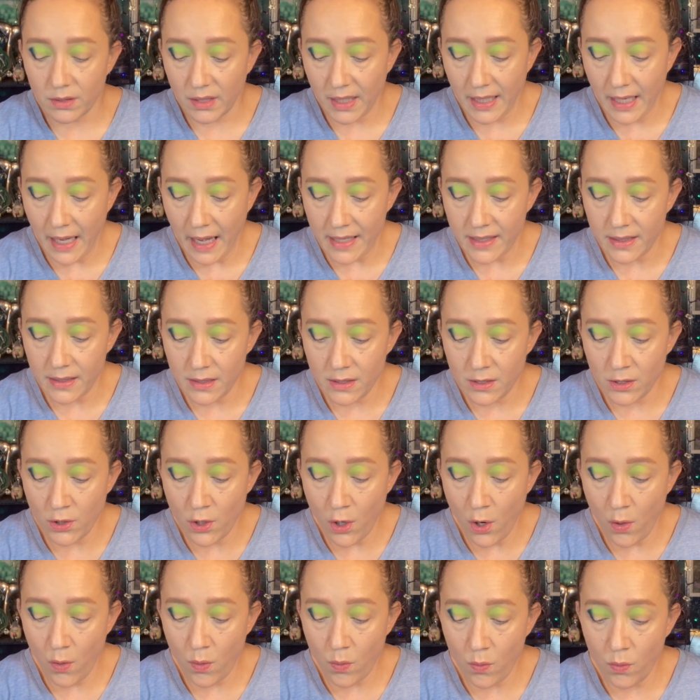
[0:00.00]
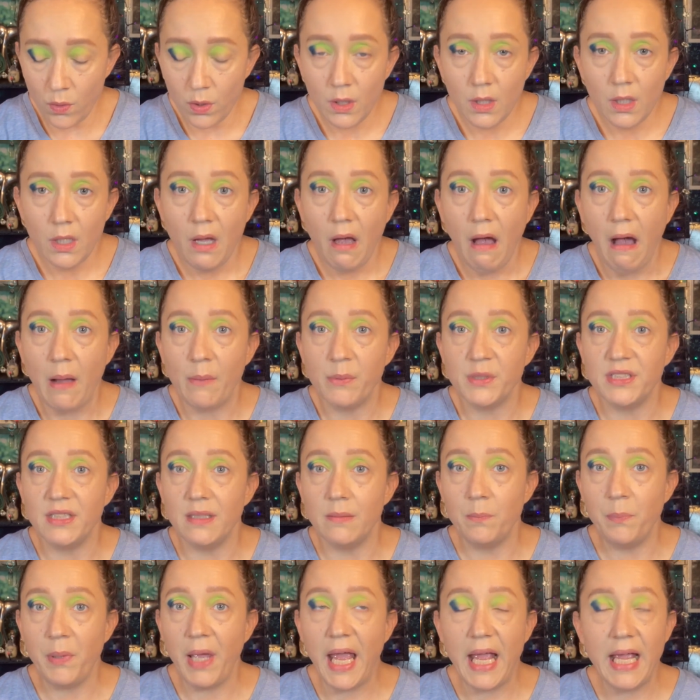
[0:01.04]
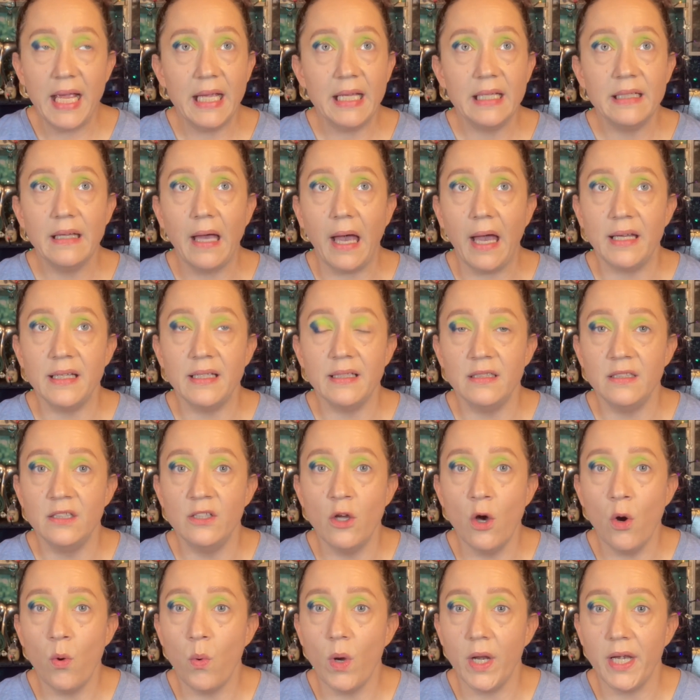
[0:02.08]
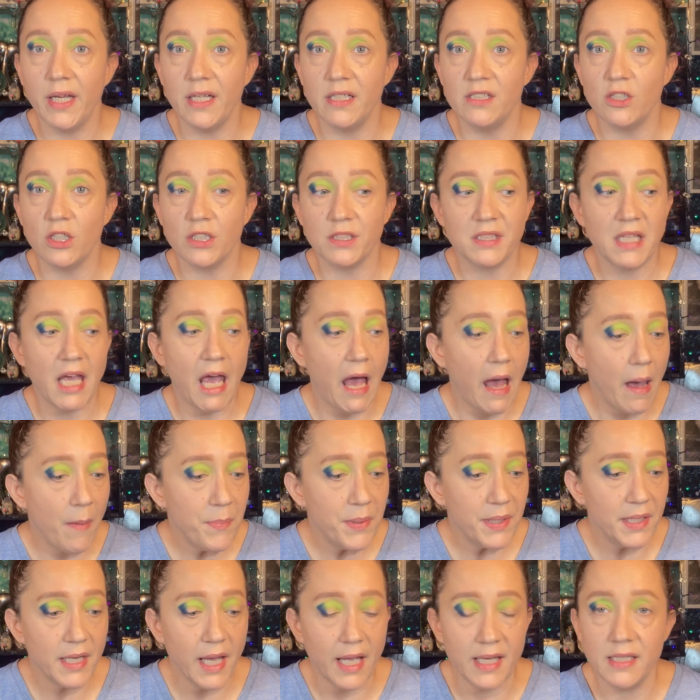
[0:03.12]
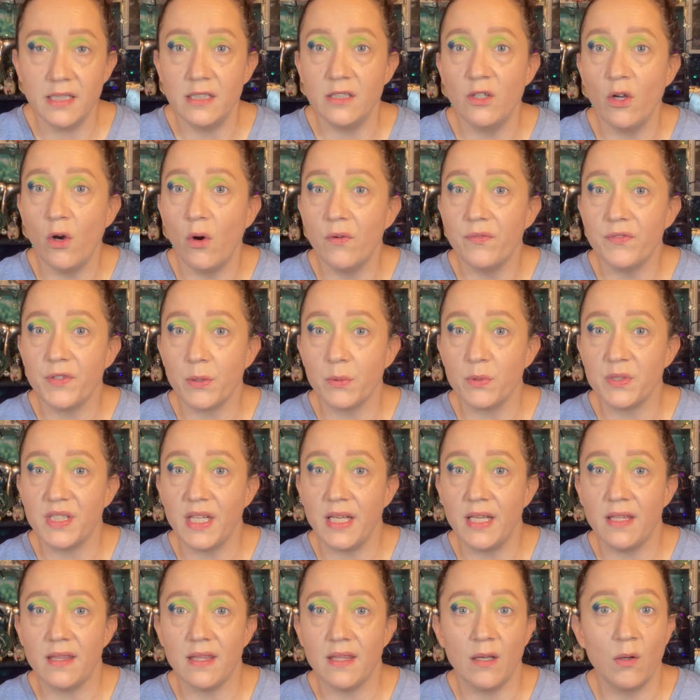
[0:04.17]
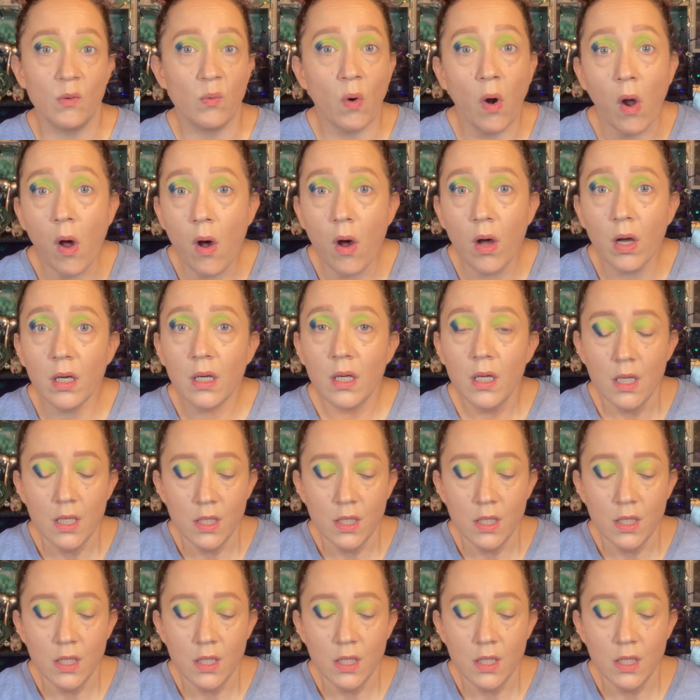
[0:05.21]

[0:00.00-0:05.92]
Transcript: Like, I didn't know. I was in pain. I didn't know what had just happened. I didn't know if there was anything wrong.